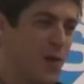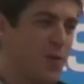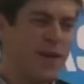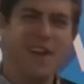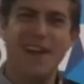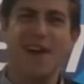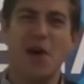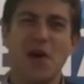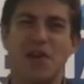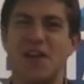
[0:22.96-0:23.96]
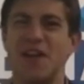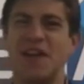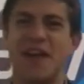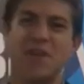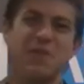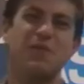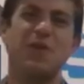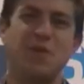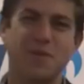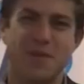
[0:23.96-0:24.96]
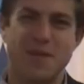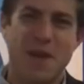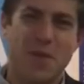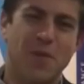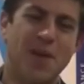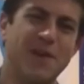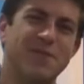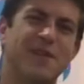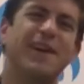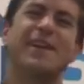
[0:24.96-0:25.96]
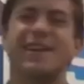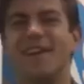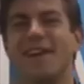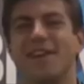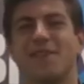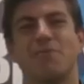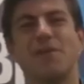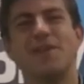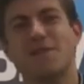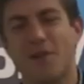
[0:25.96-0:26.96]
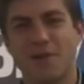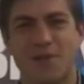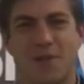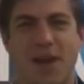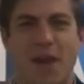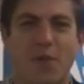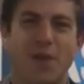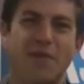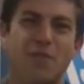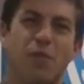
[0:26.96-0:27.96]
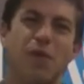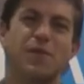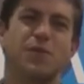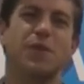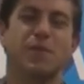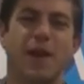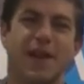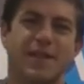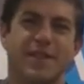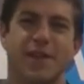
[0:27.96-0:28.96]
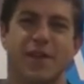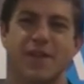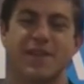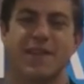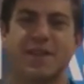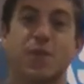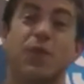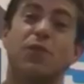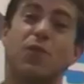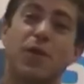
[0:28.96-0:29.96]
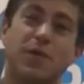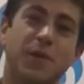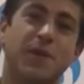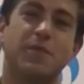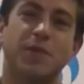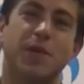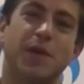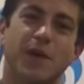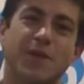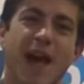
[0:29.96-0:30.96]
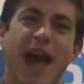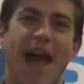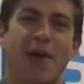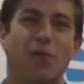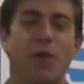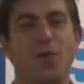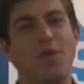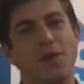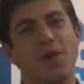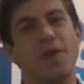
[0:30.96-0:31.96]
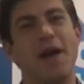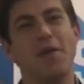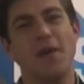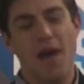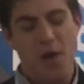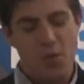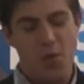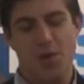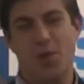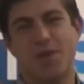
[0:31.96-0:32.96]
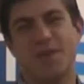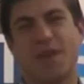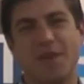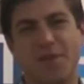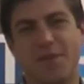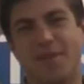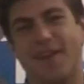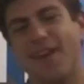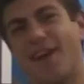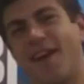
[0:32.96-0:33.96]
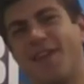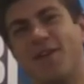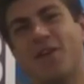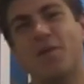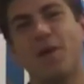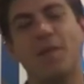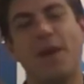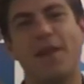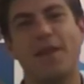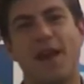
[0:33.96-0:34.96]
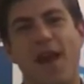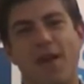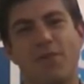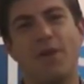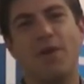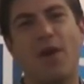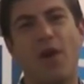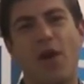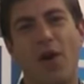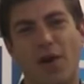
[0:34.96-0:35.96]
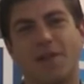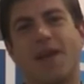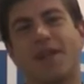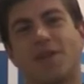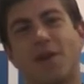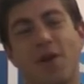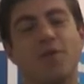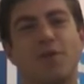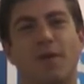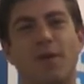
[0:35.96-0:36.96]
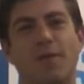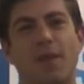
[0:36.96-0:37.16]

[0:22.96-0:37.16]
We did interviews, we've done the research, we've worked with practicing architects, we've worked with employers, and what we figured out were the skills and the career path that every architect goes through.